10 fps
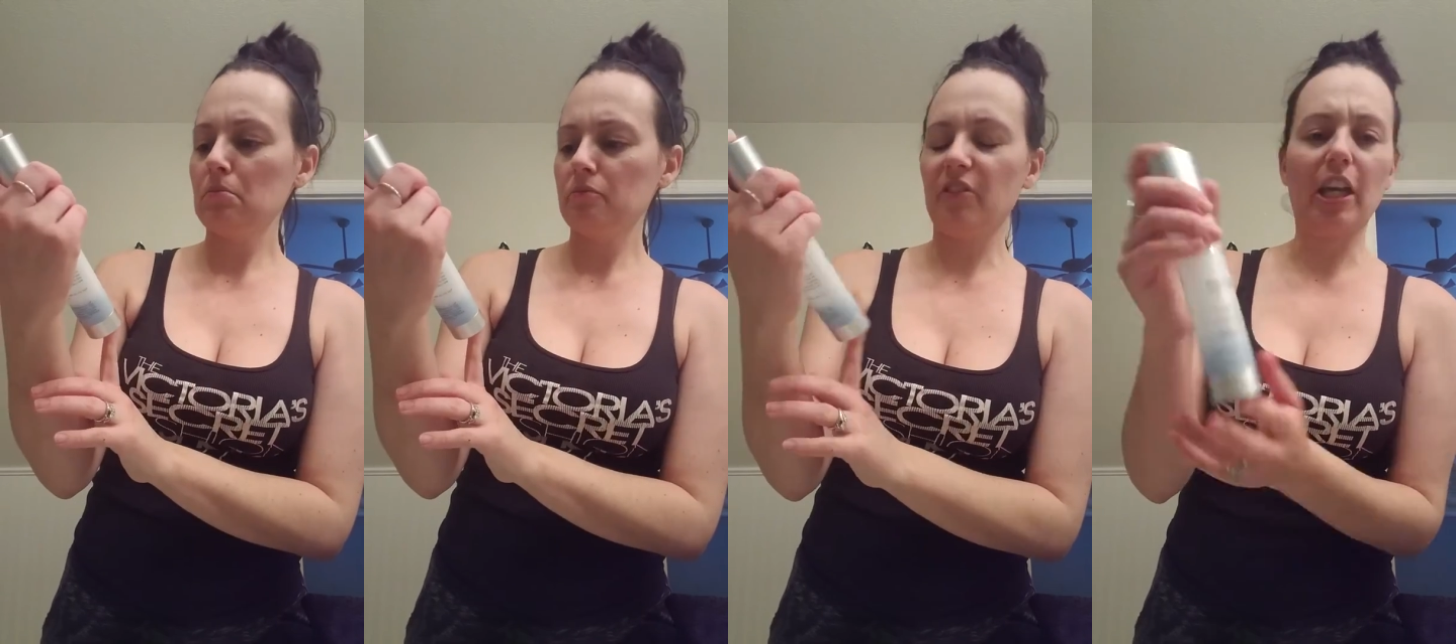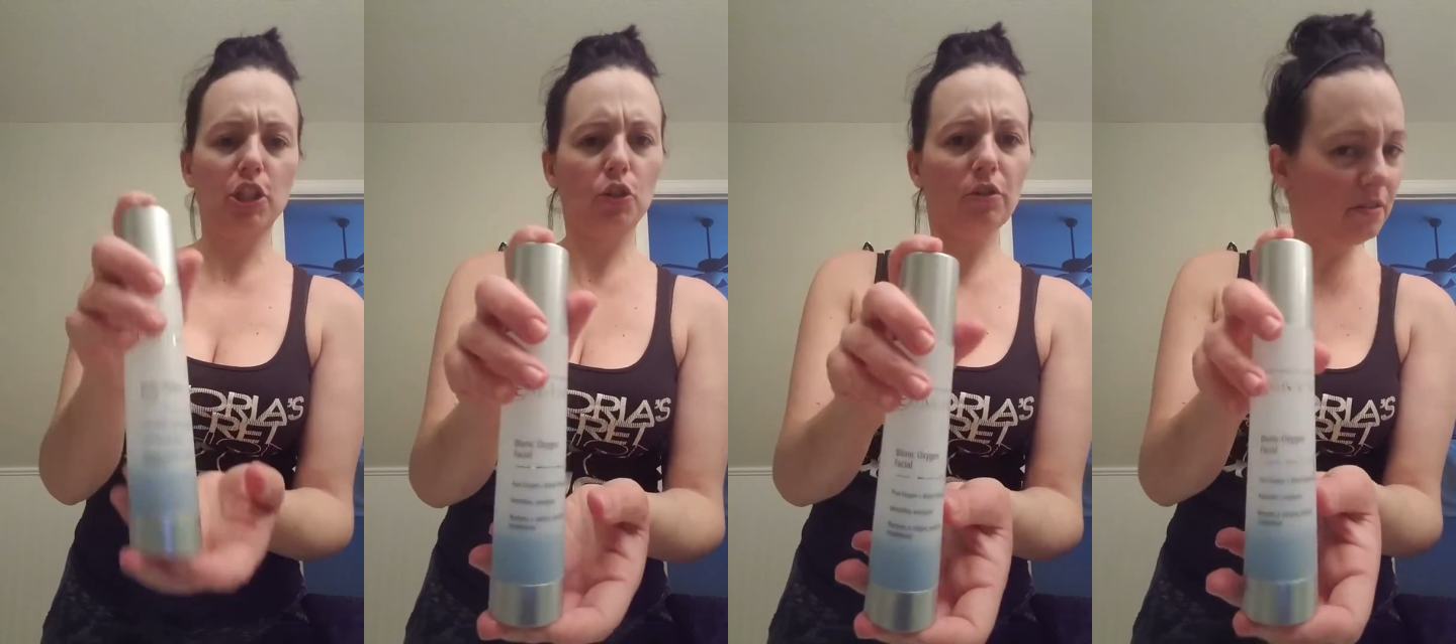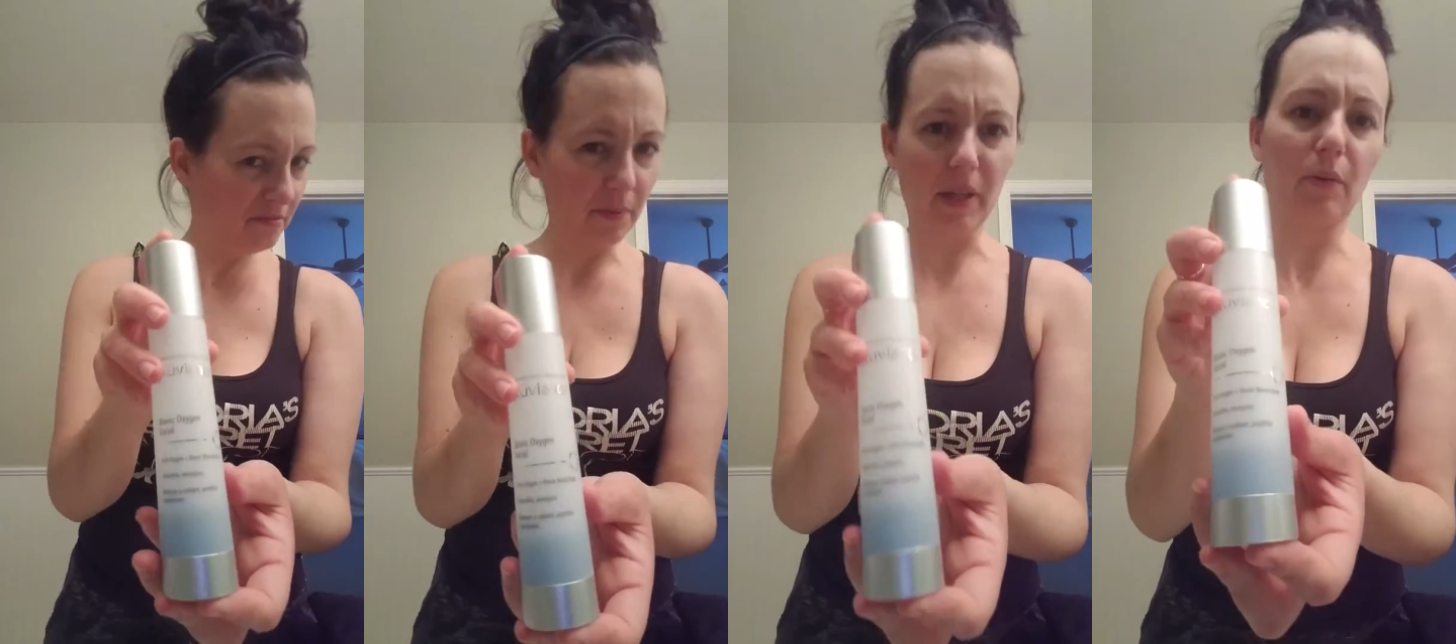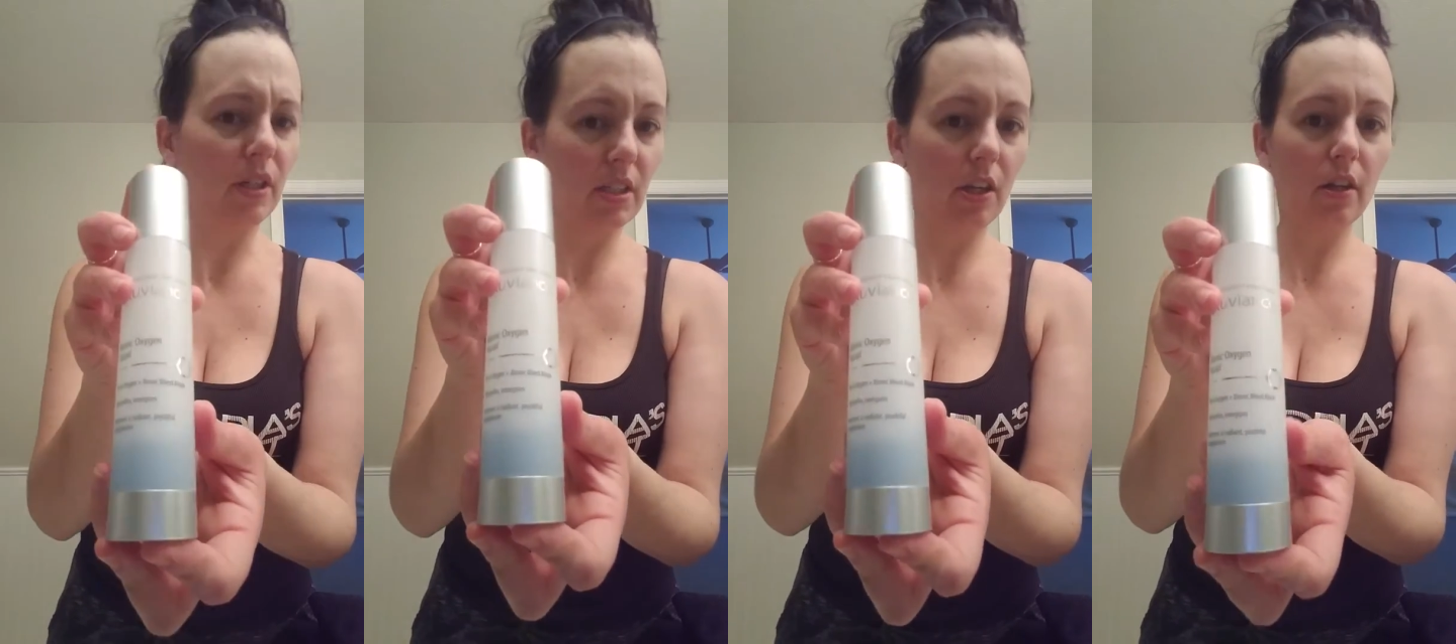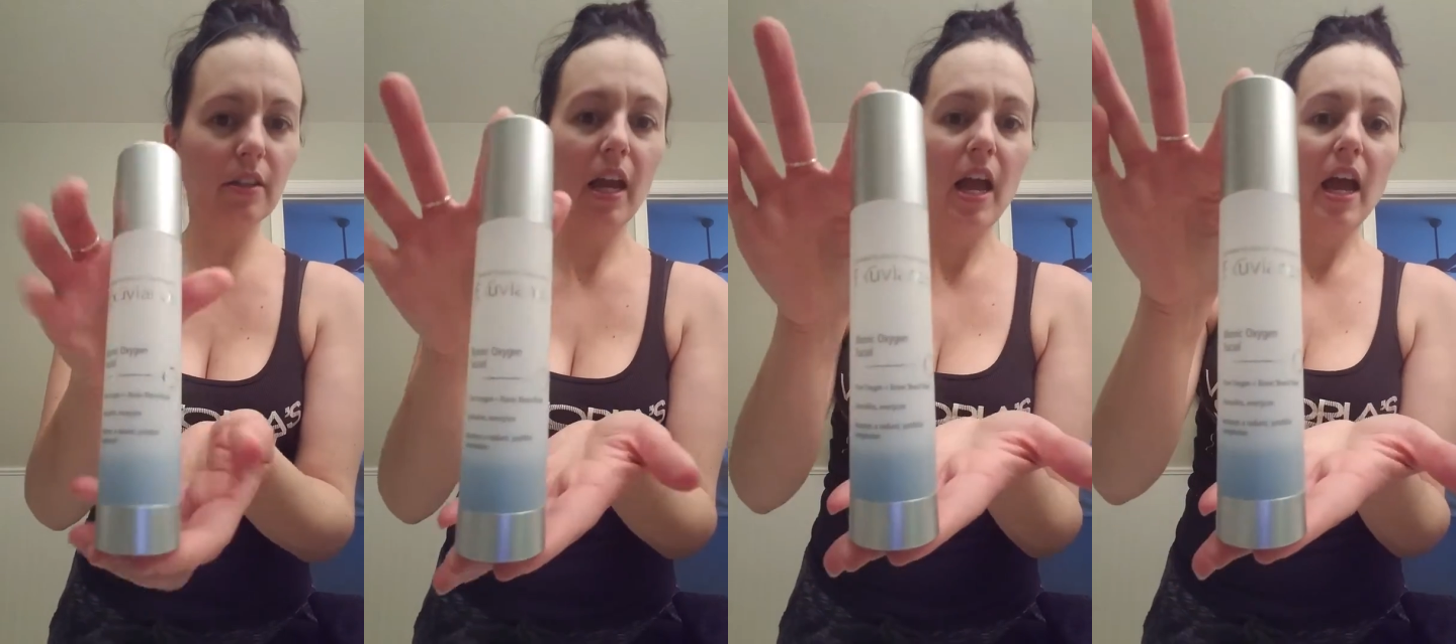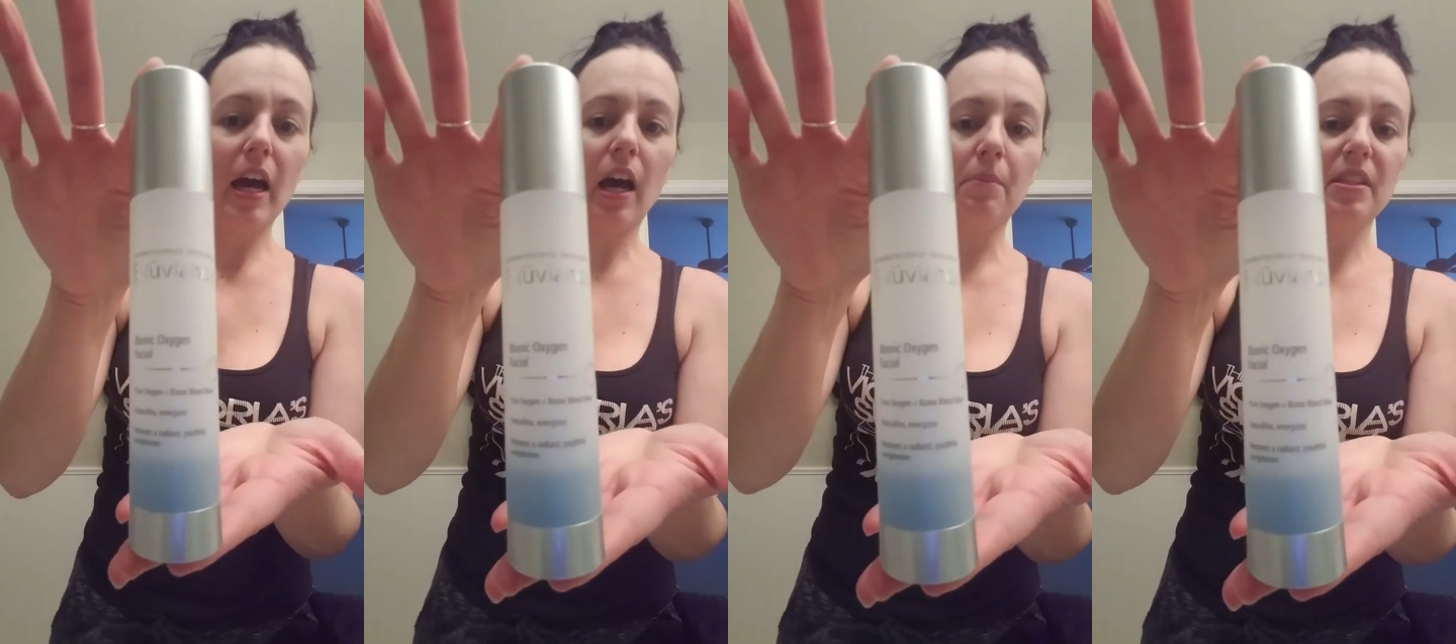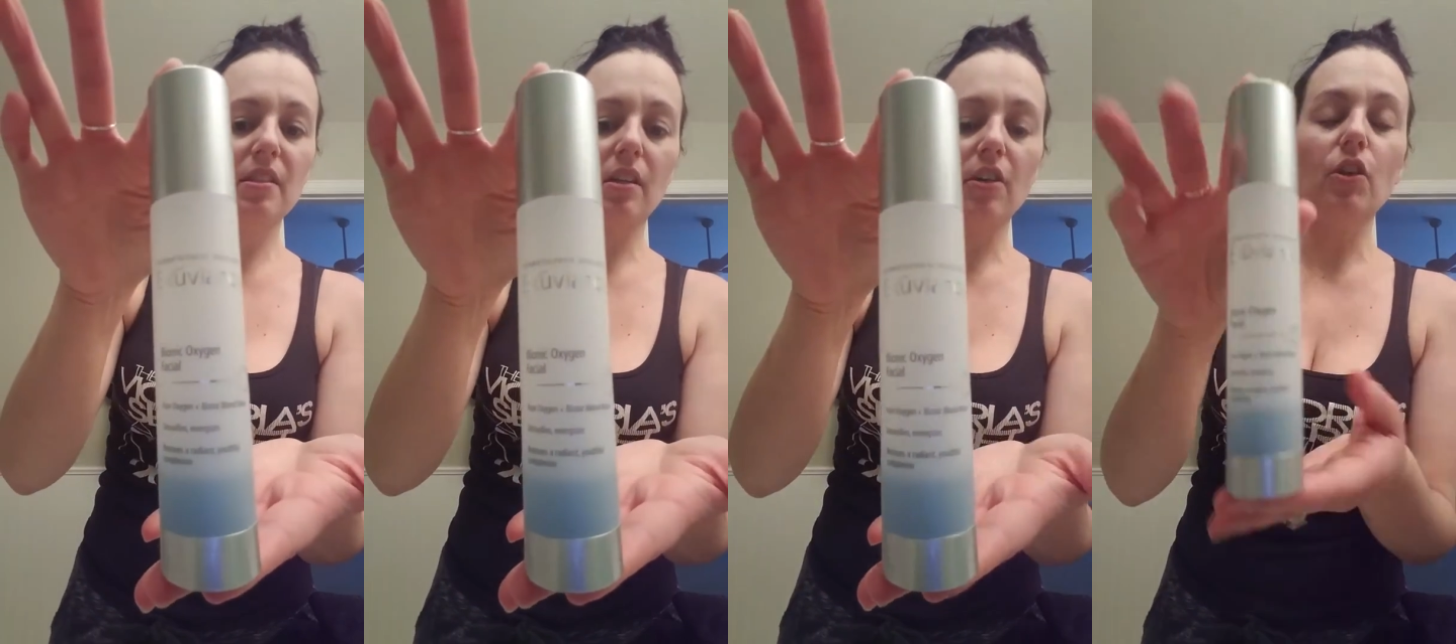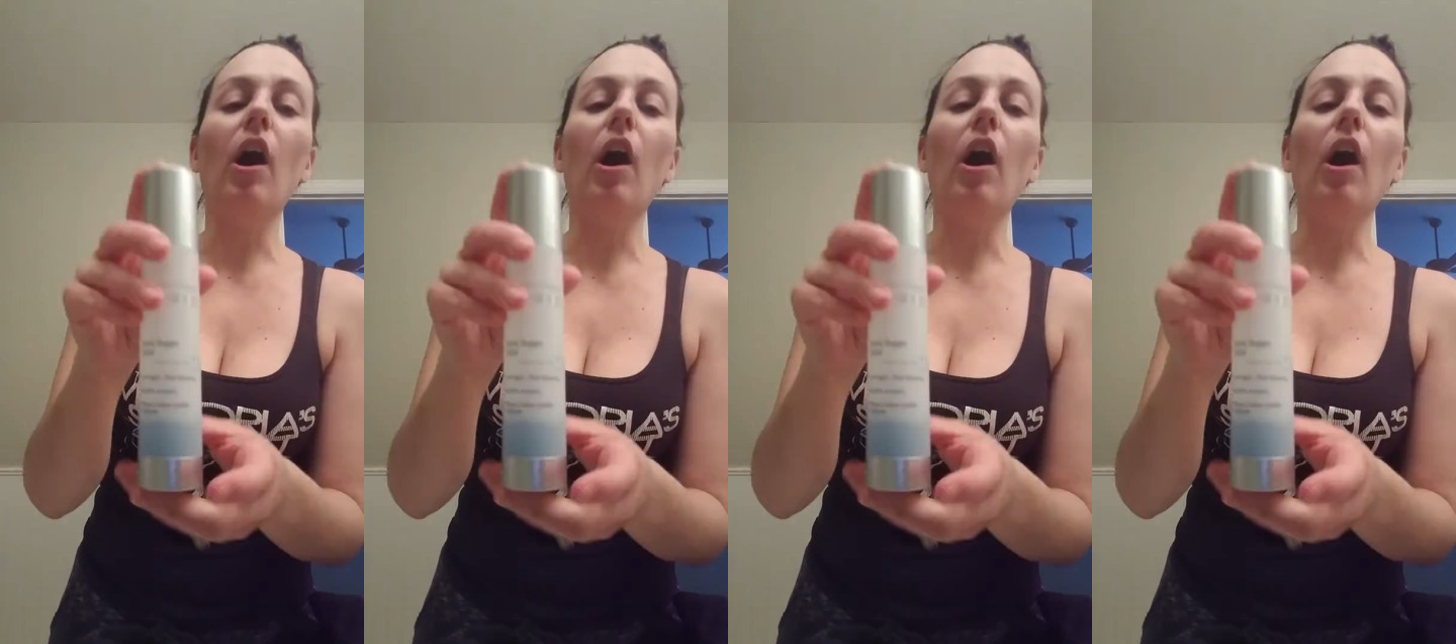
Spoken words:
Facial. Like, what is it called? This is also,